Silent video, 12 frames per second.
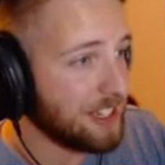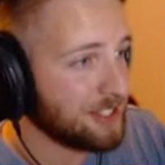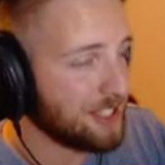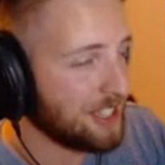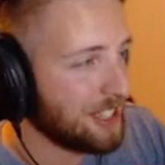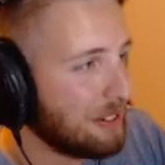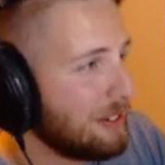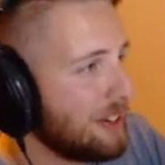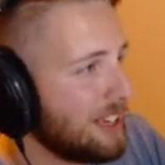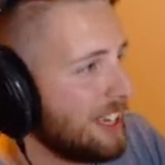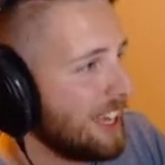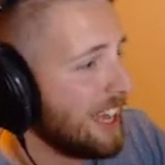ago,
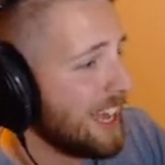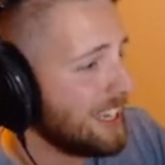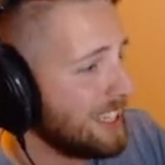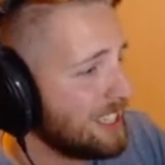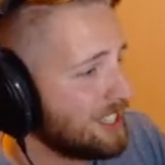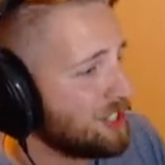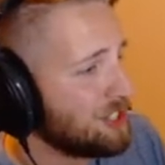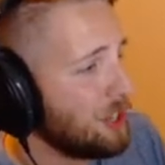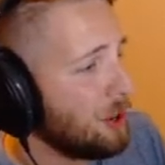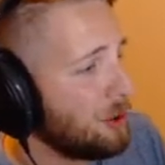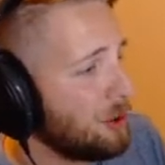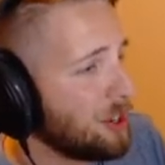and it's
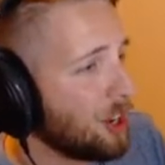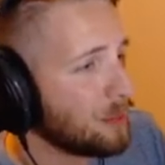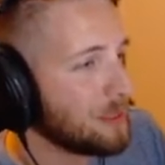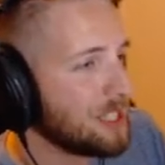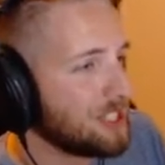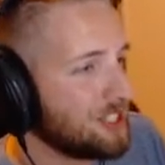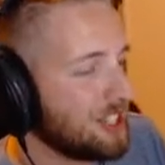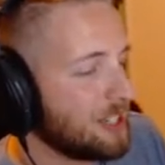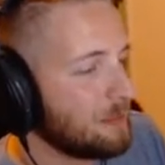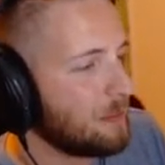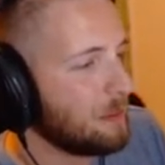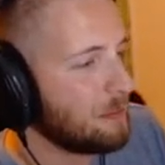so garbage.
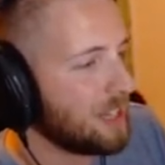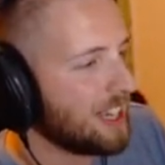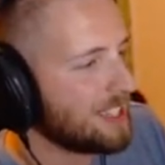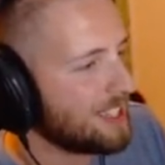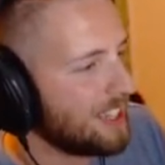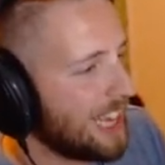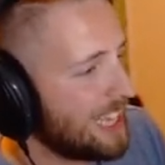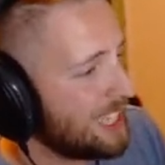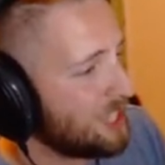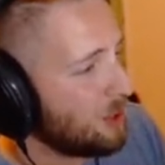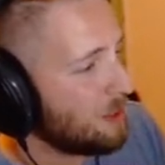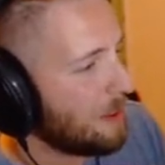But because of that,
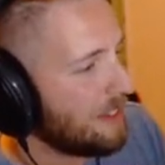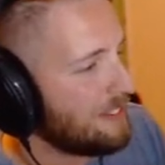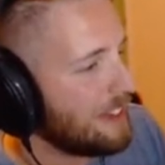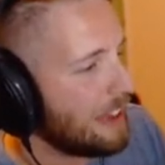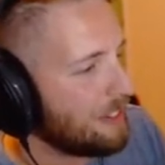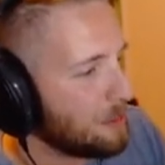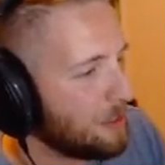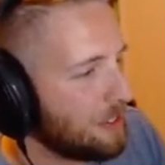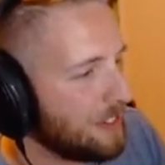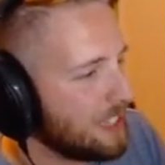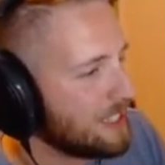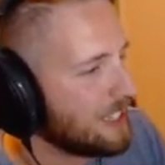it's one of my favorite
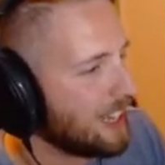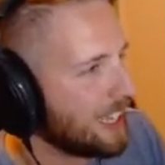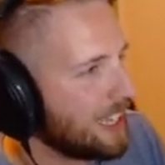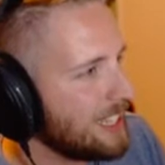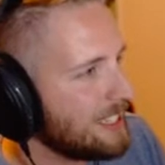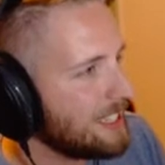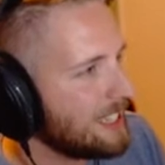movies. Like it